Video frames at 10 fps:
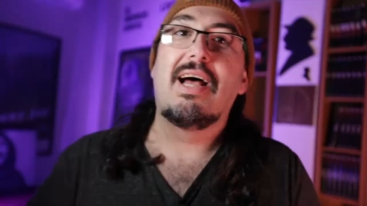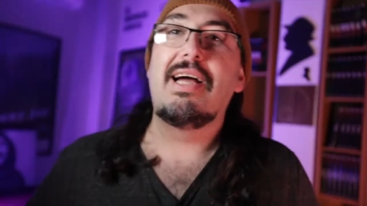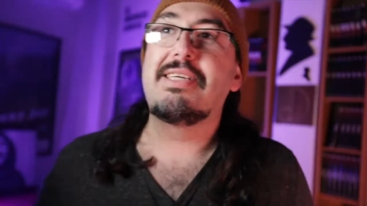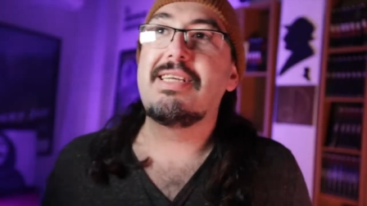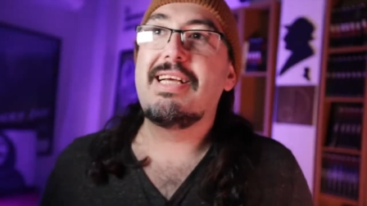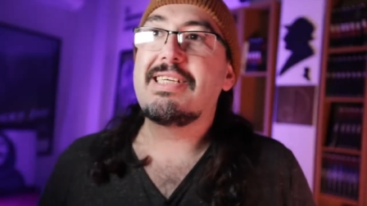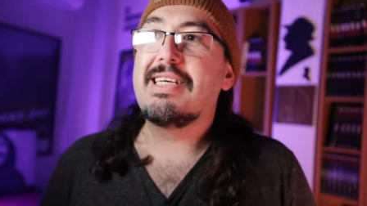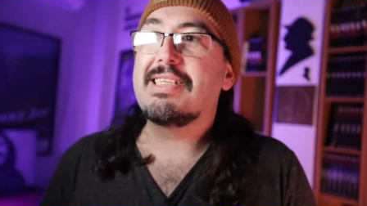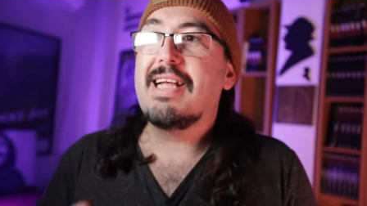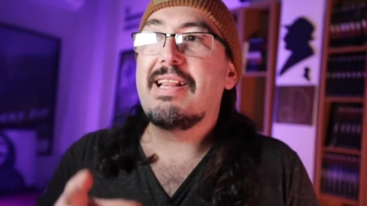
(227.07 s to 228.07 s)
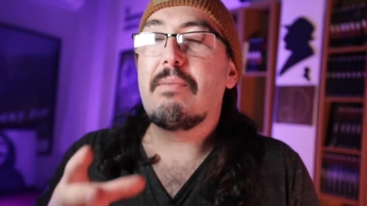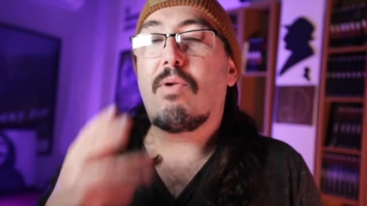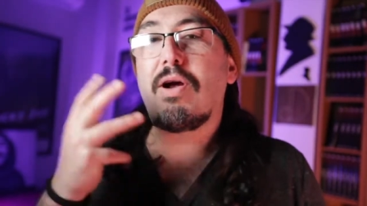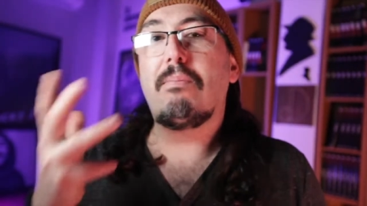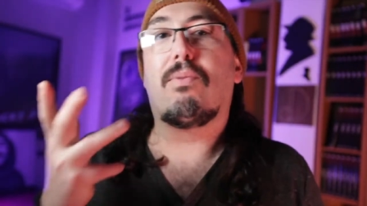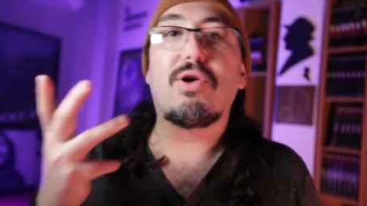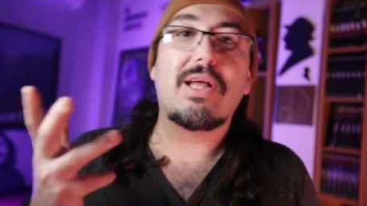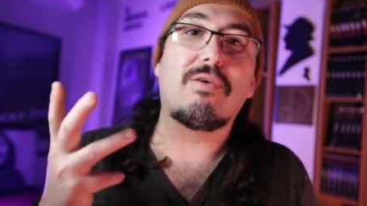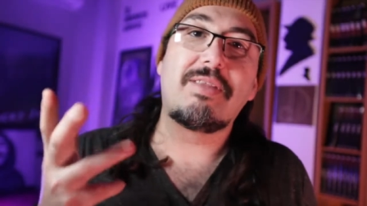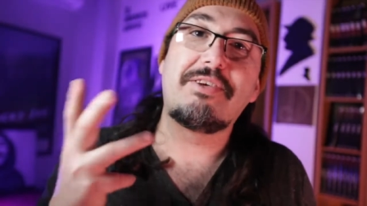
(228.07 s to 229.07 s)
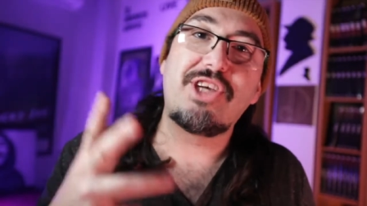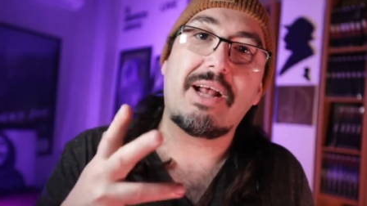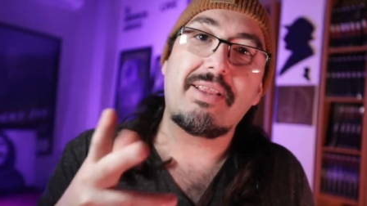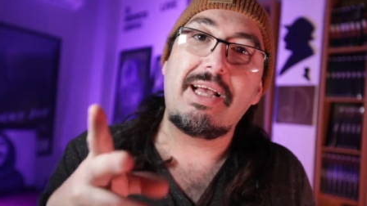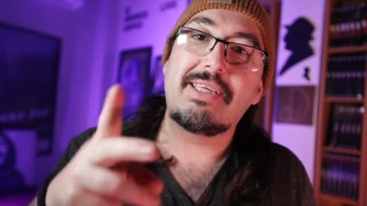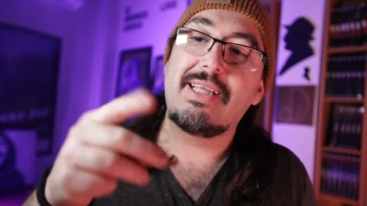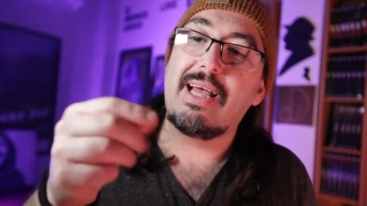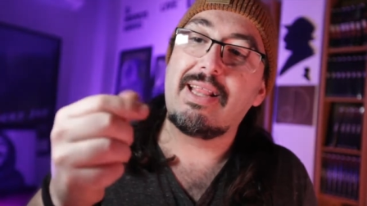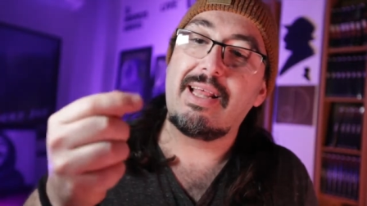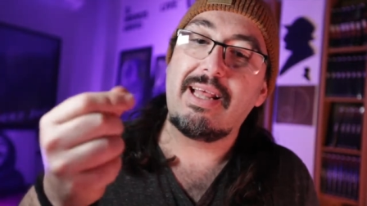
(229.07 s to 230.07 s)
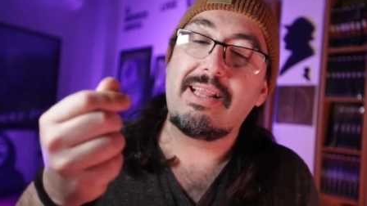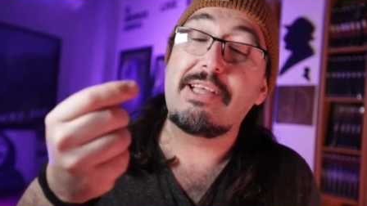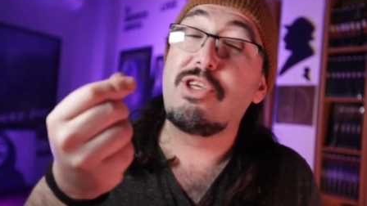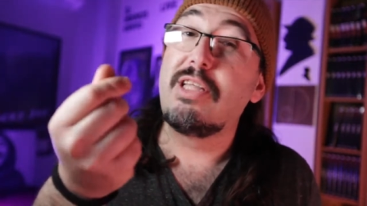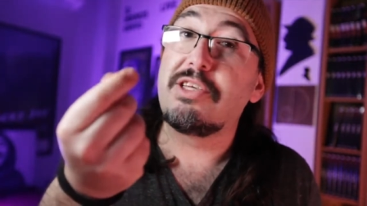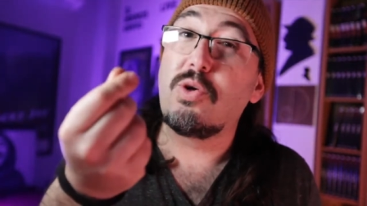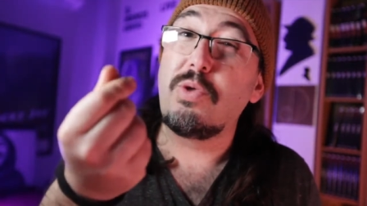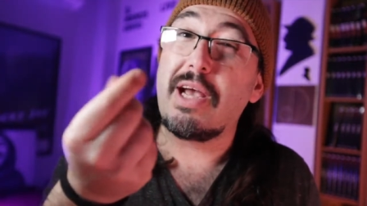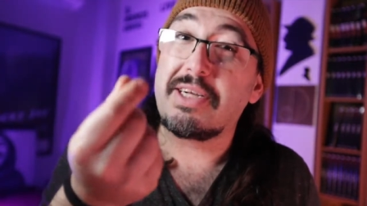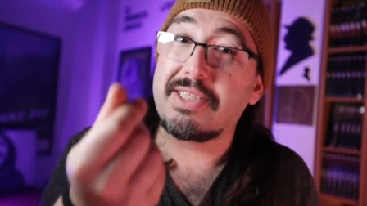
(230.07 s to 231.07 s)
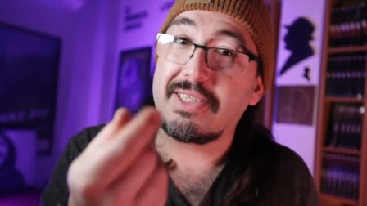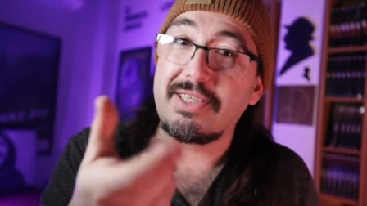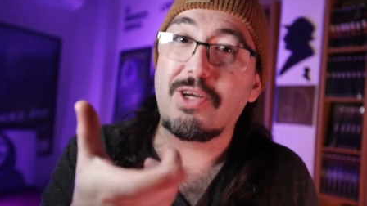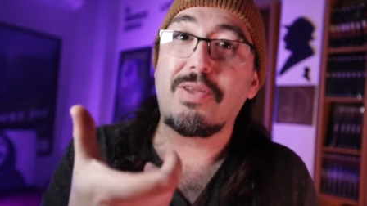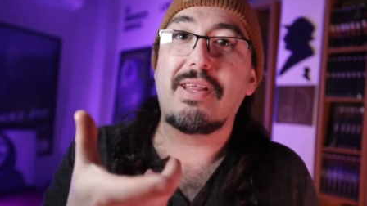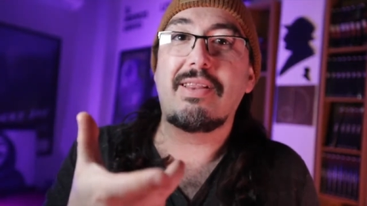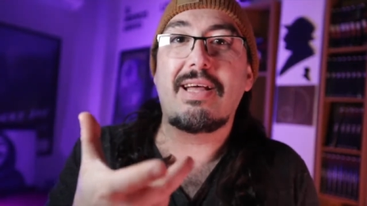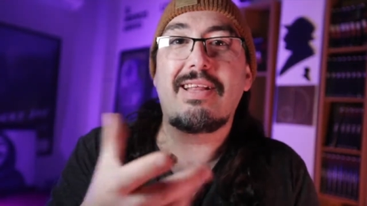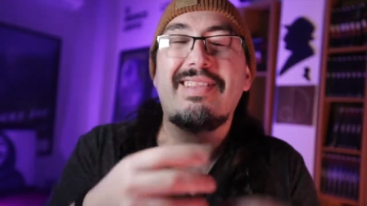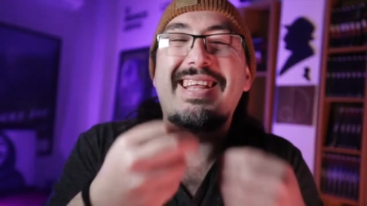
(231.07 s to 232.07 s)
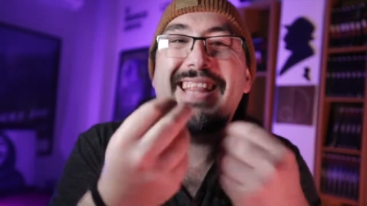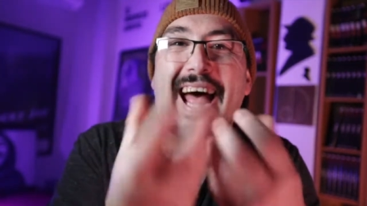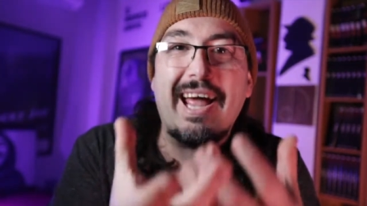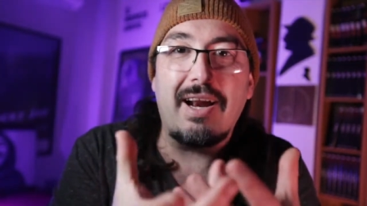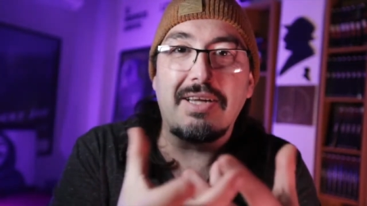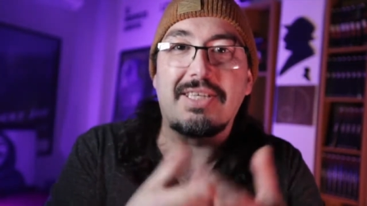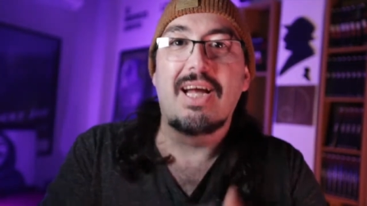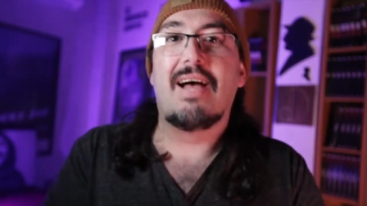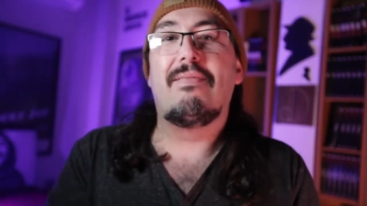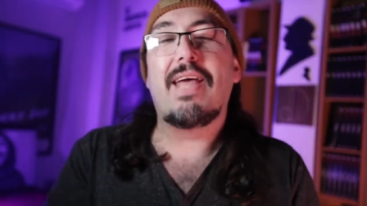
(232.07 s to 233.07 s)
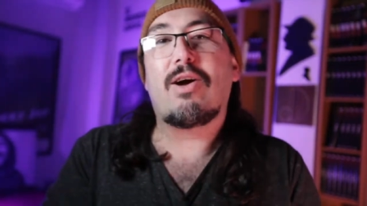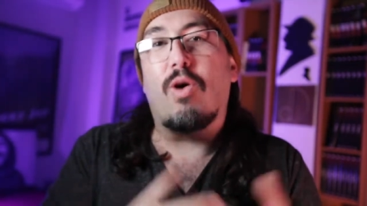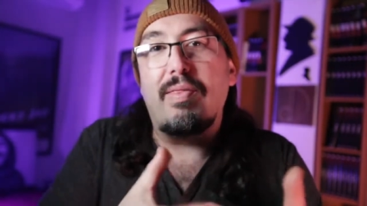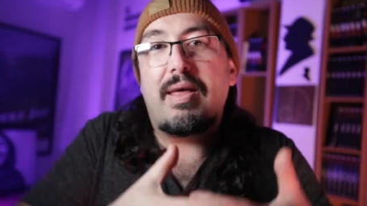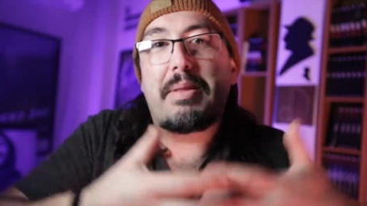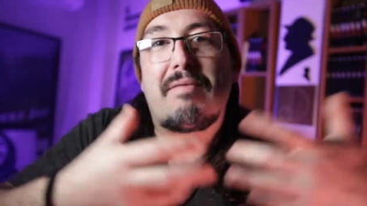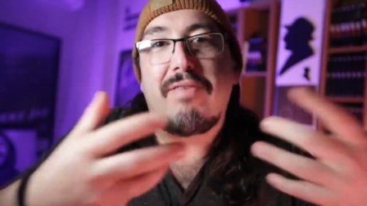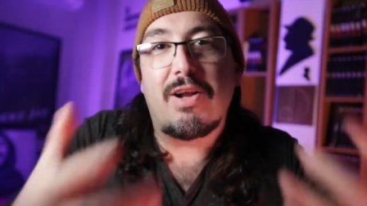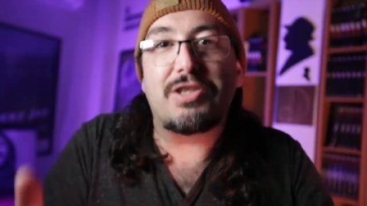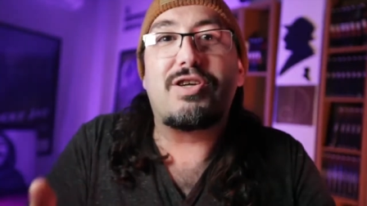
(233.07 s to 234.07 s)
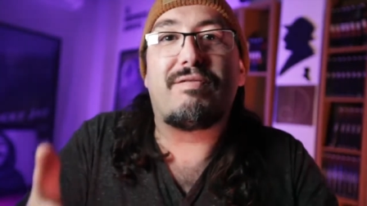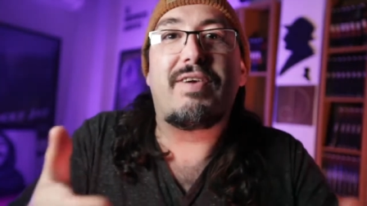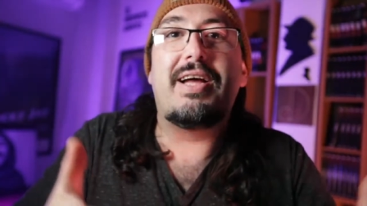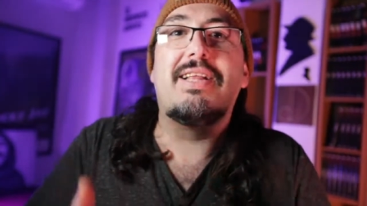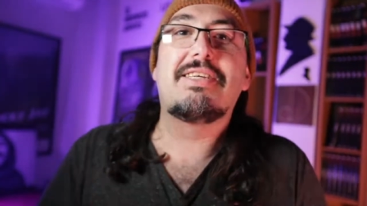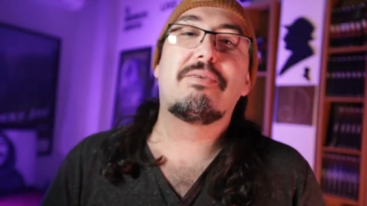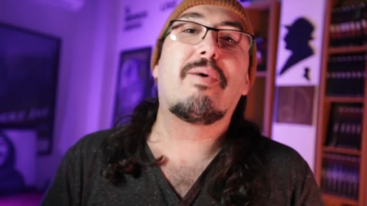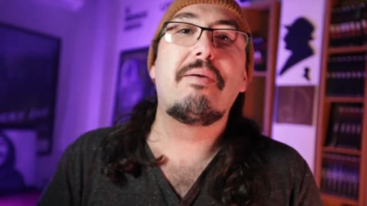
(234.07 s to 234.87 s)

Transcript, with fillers: is. this is the, the more important of the chart is the, the, the, the, the suggests, no? the, the, the details, the concept, the philosophy. This is more